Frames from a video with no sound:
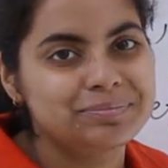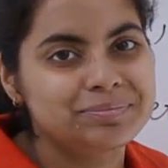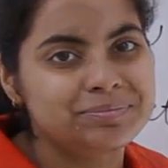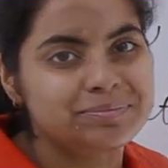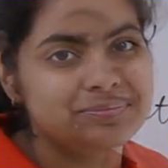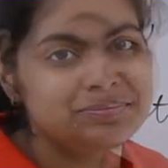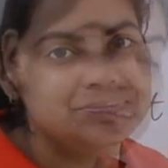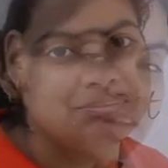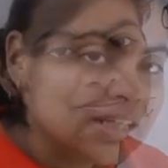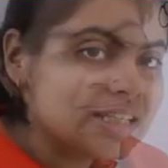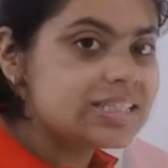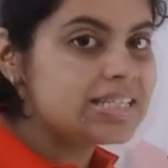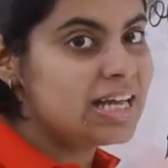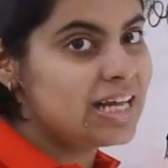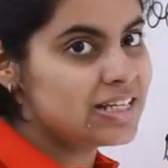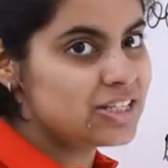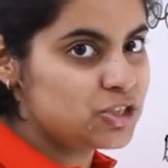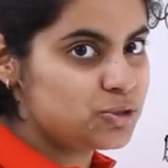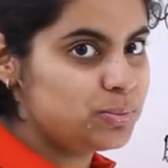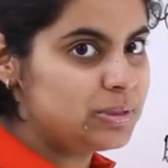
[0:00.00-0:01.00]
Now this
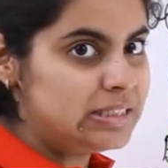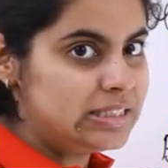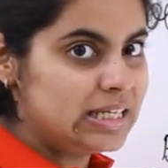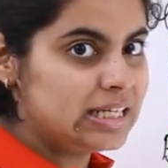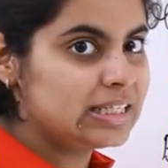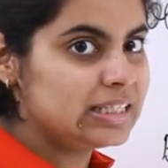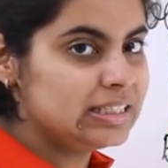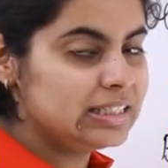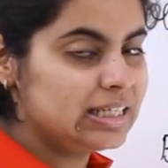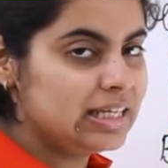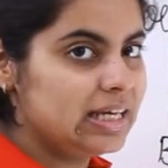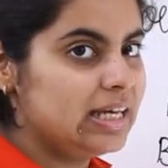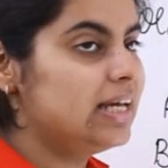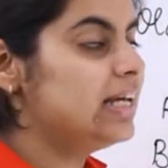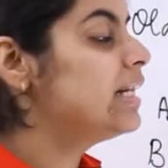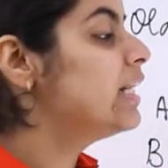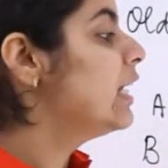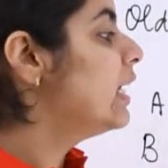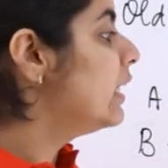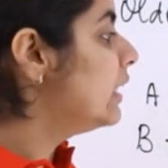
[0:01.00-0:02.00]
has to be taken
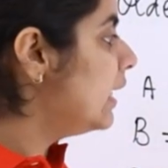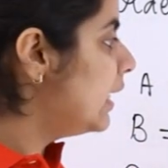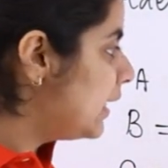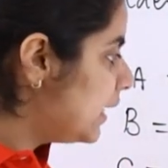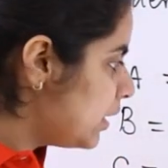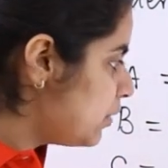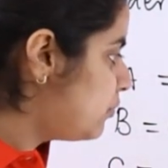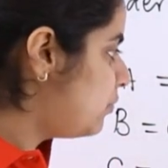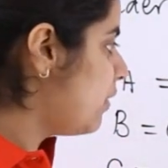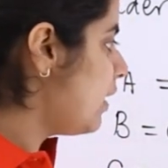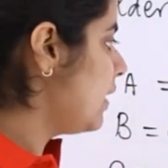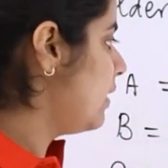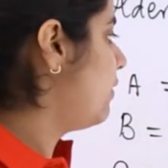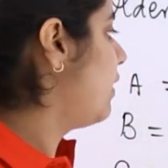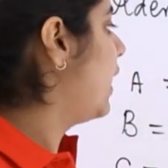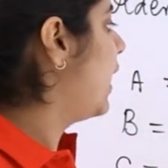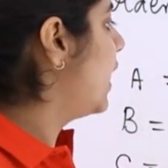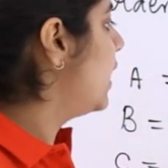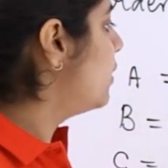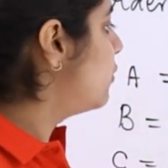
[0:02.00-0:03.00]
care that if I
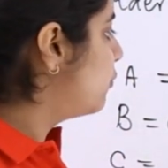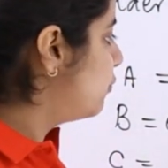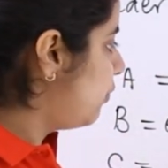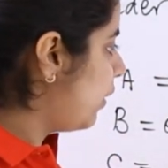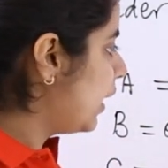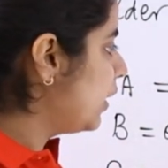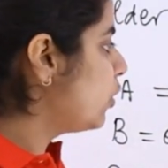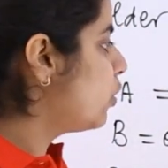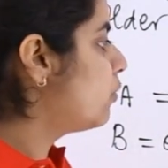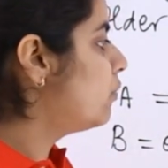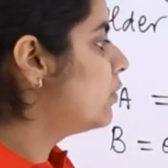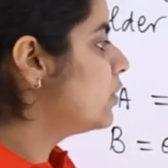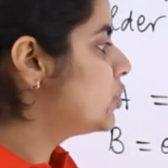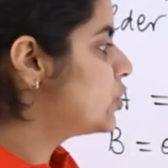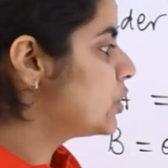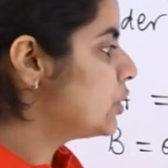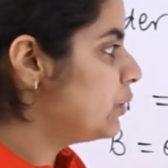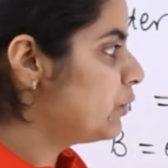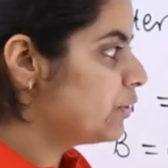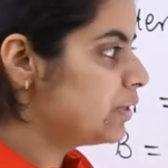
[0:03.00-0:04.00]
write one of
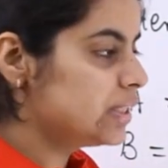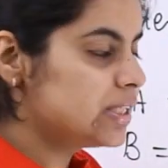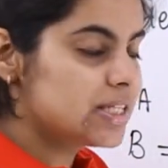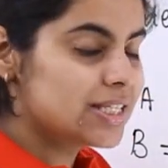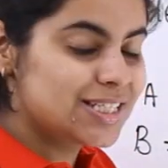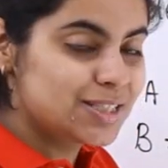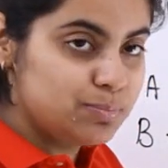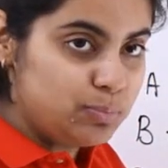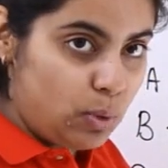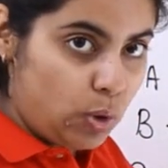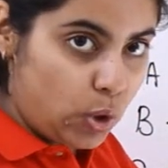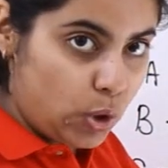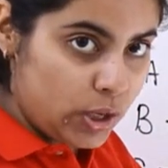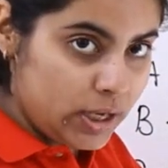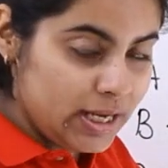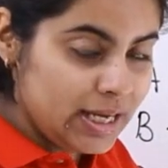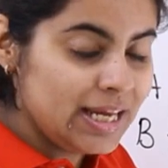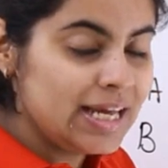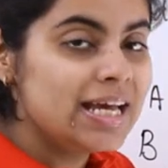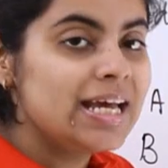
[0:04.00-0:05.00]
the children is
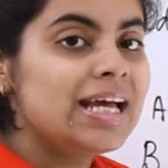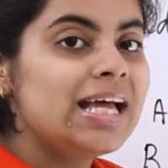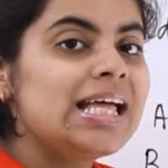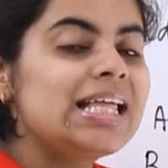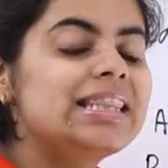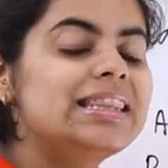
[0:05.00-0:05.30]
boy,